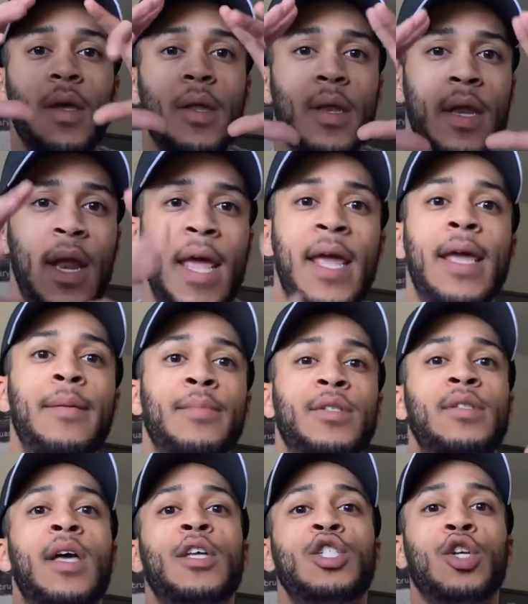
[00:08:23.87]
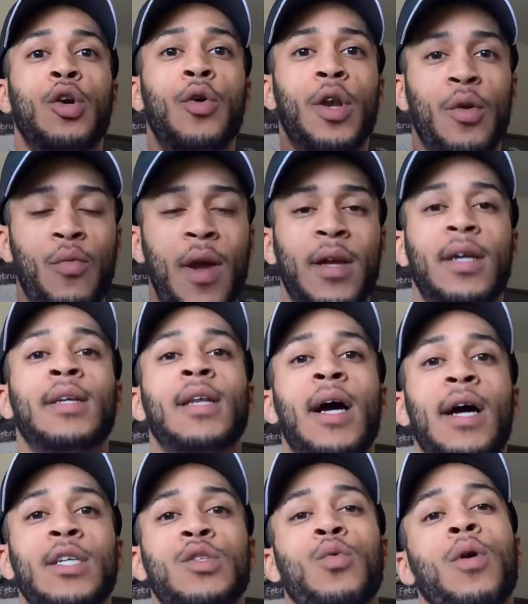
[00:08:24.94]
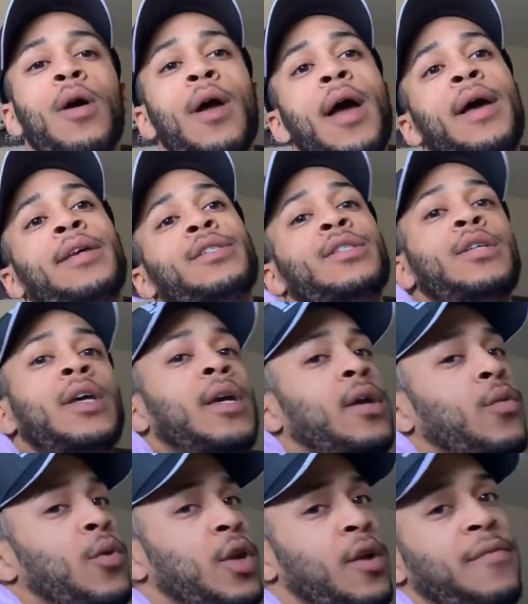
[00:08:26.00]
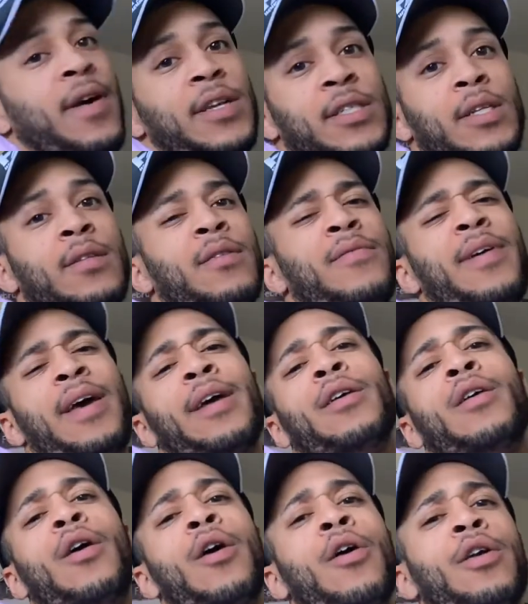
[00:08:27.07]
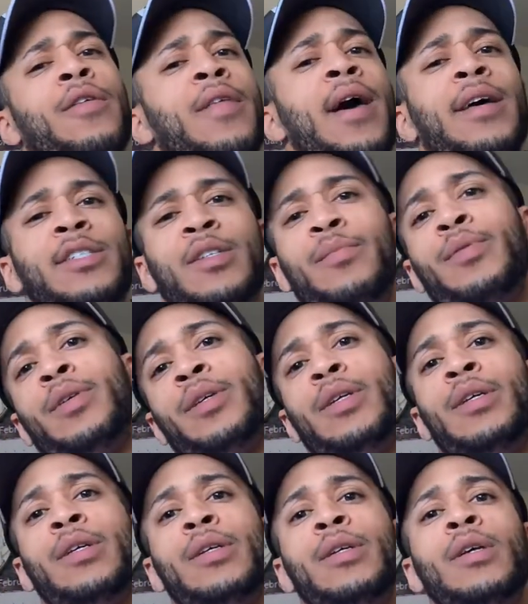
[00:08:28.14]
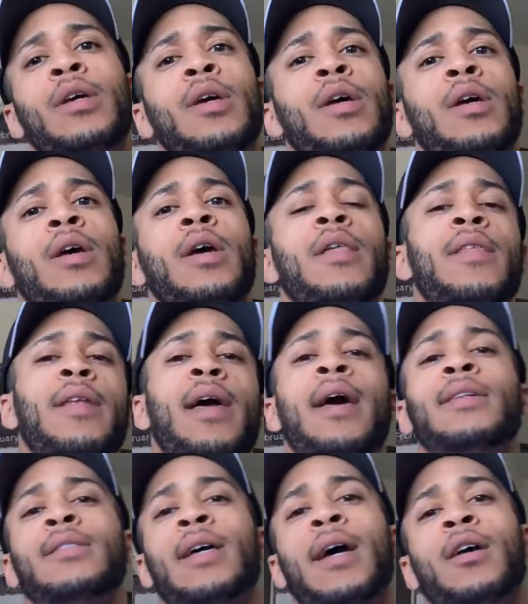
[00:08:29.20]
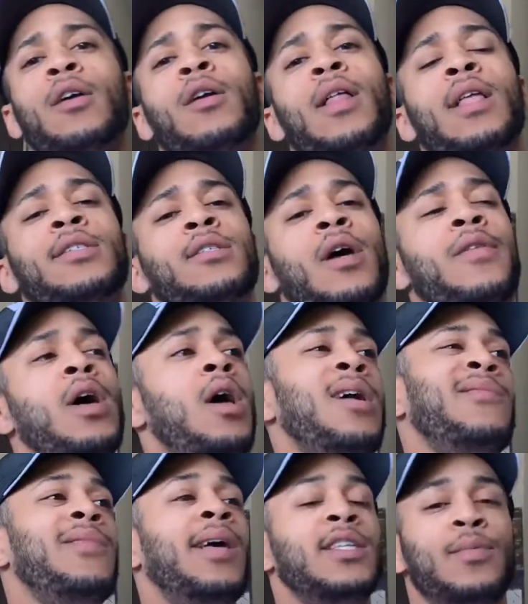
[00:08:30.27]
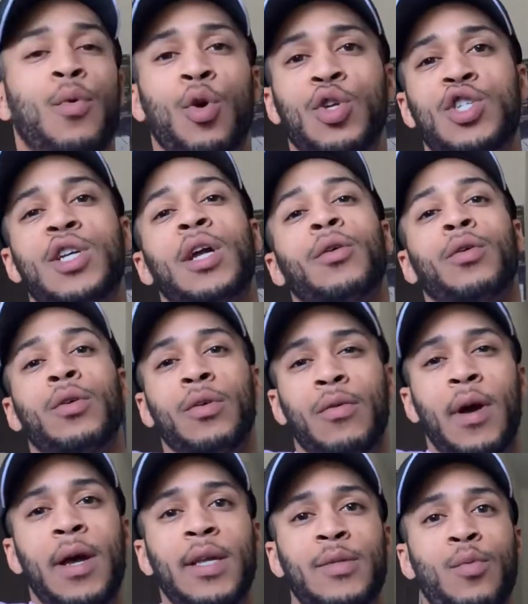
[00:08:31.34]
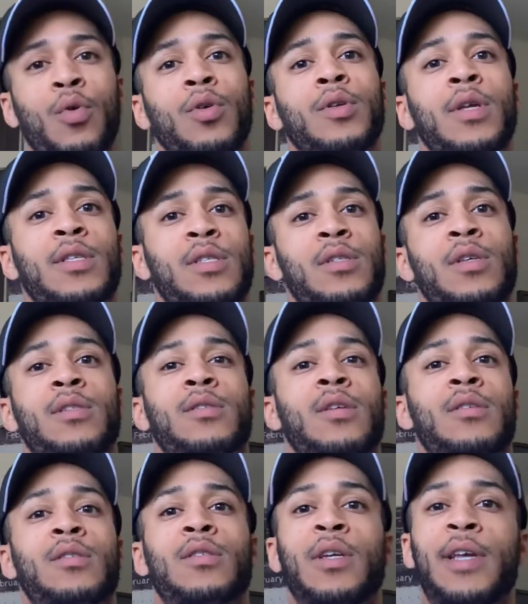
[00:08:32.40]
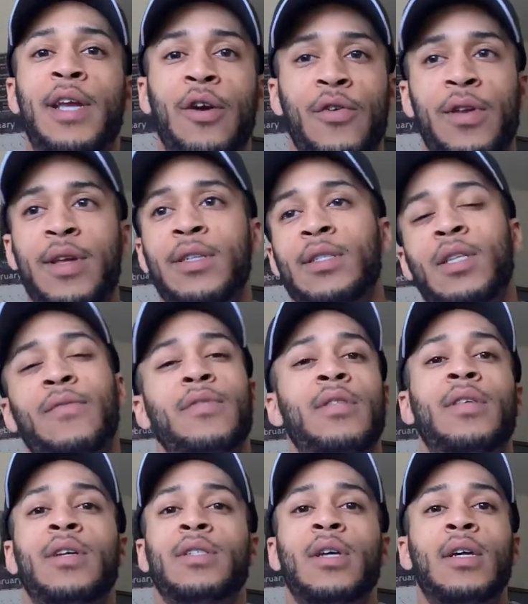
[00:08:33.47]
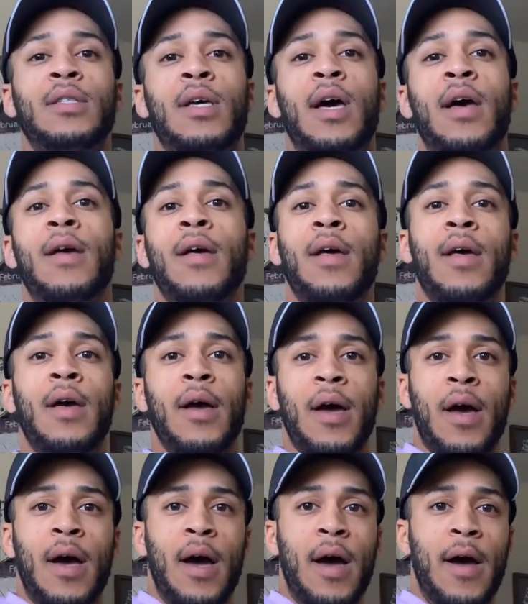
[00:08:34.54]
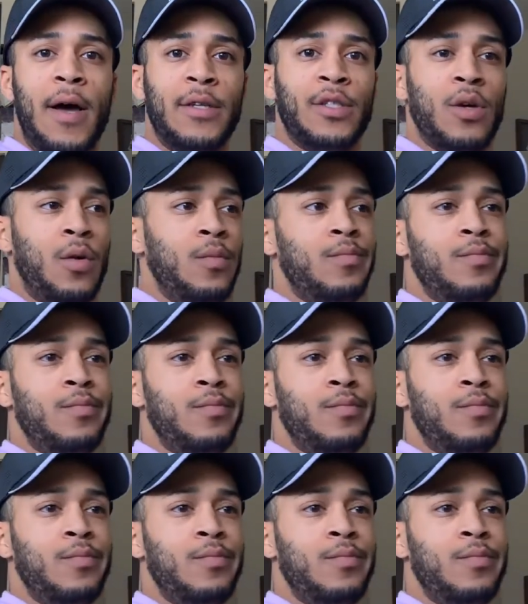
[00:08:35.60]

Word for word: names that you're going to recognize, whereas when you're invested in the Vanguard and the S&P and the Nasdaq and all that stuff, it's more general, right? It's more, it's securities and different things like that. So